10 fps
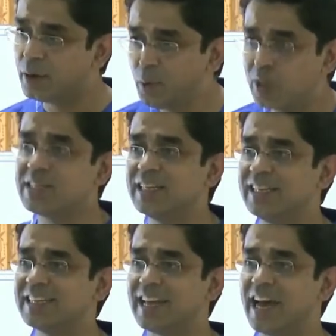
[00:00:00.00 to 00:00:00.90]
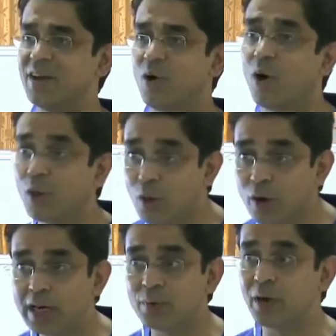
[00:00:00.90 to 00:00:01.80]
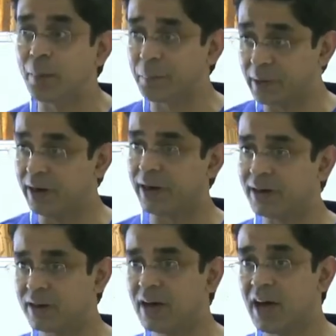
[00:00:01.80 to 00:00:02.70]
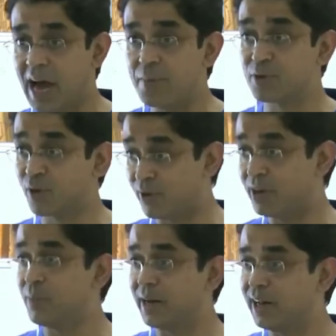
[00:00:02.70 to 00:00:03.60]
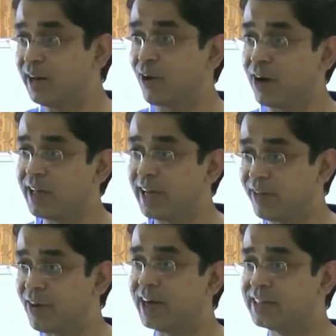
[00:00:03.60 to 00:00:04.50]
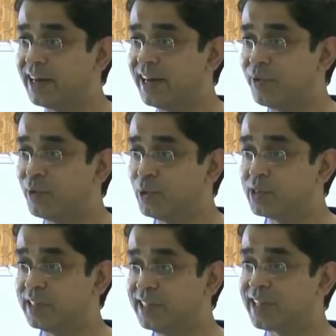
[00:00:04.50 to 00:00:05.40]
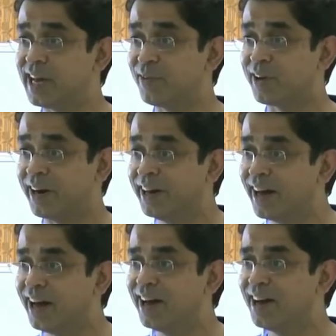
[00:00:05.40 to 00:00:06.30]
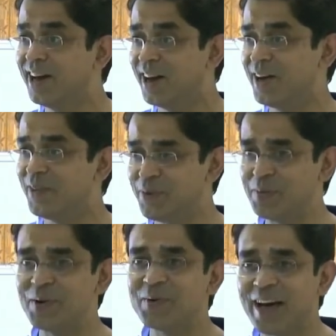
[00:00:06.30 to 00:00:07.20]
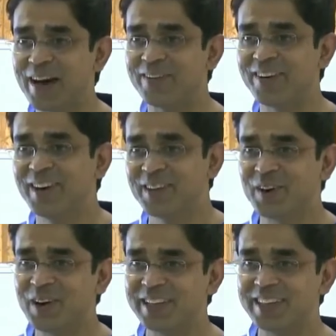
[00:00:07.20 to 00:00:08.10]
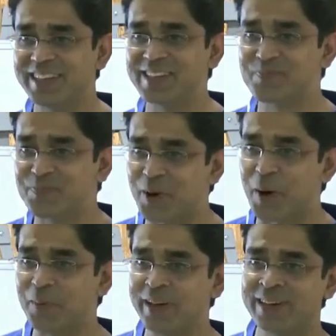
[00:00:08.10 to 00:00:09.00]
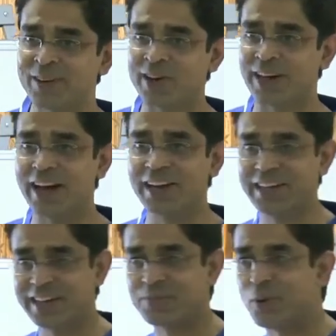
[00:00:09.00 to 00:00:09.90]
do a CT scan. Although it will appear, I am sure in medical college, if I had said I would do a CT scan for hernia, people would have thought this probably got ulterior